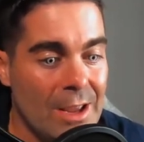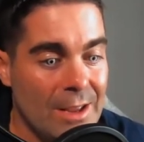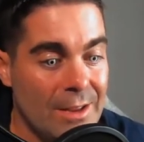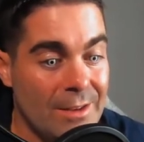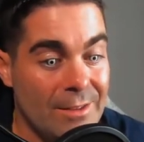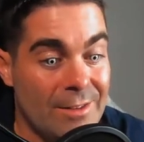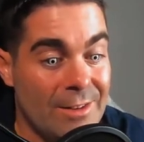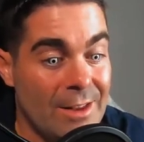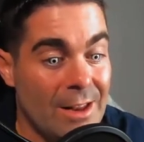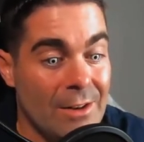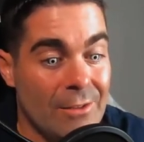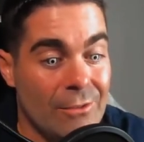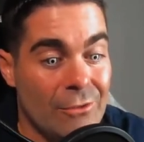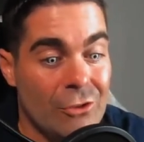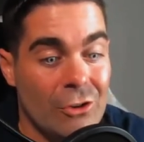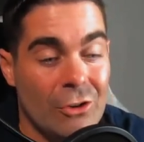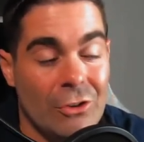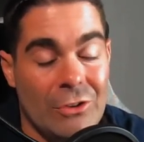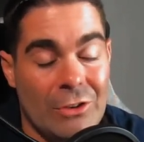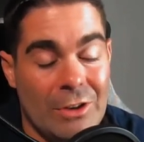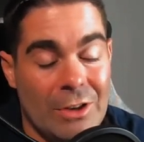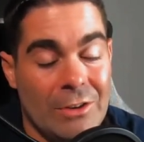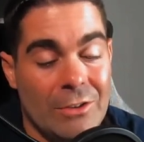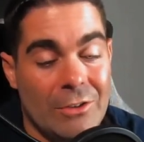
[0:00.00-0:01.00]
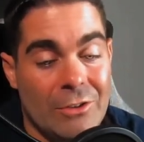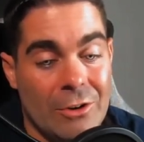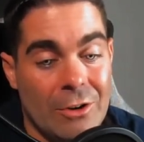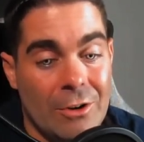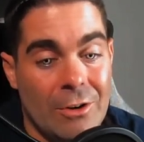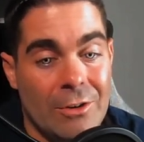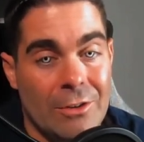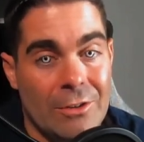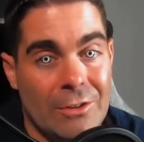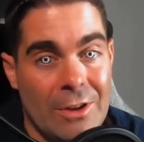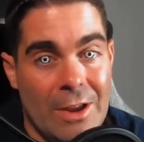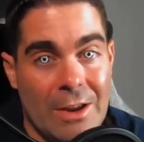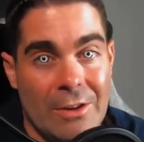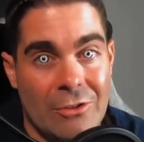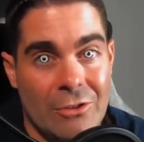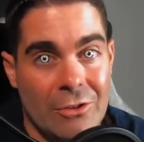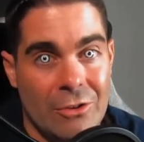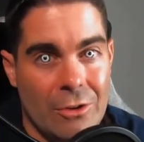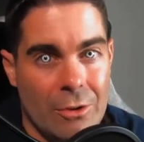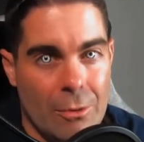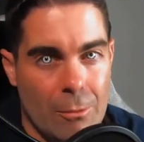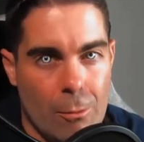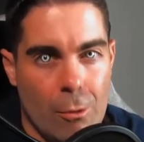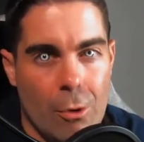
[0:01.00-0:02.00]
in certain
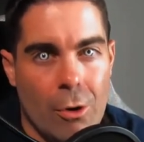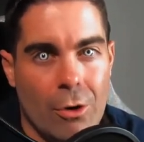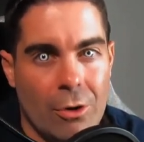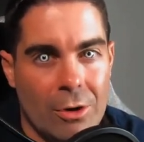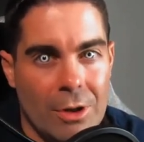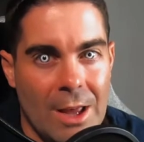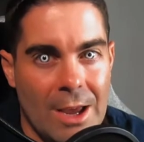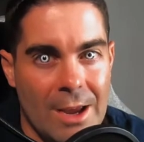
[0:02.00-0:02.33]
sections of the world.